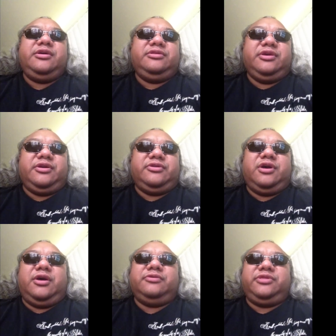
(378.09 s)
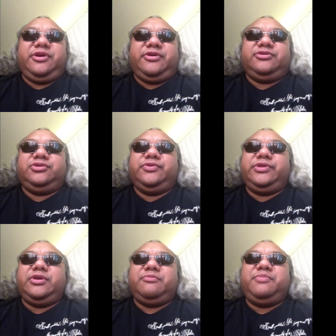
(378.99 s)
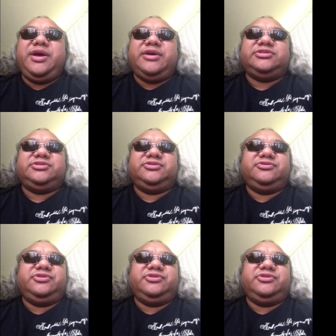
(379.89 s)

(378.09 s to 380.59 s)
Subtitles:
that are out there doing their best